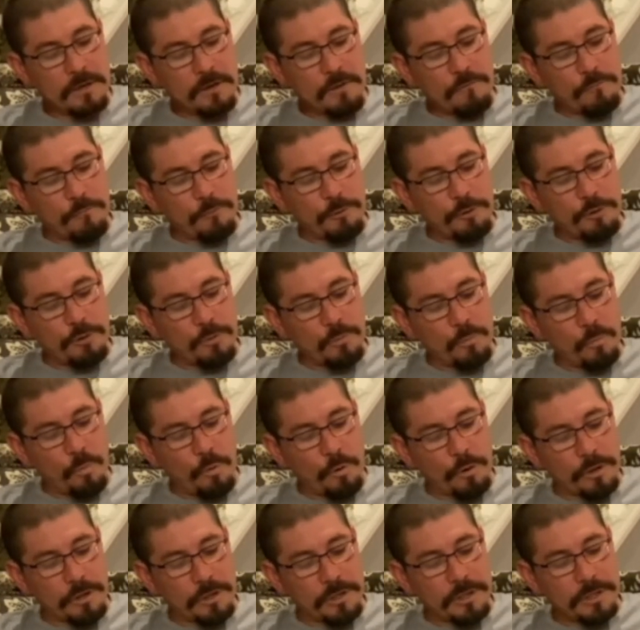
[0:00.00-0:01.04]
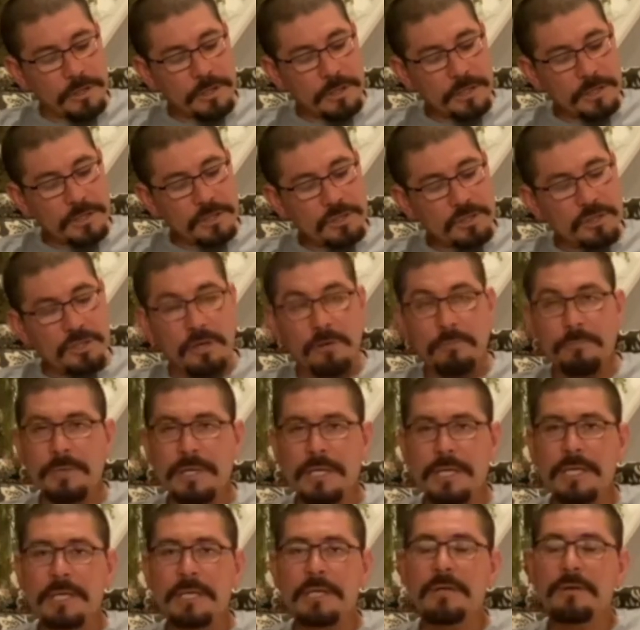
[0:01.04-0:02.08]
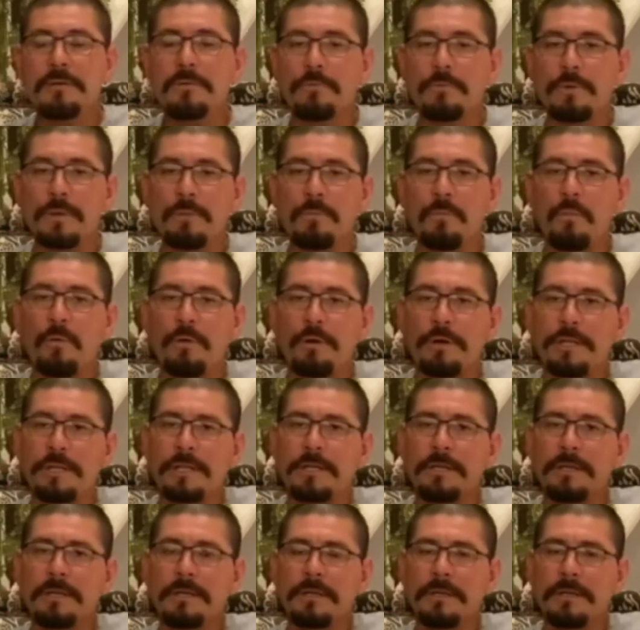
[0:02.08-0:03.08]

for your work shall be rewarded."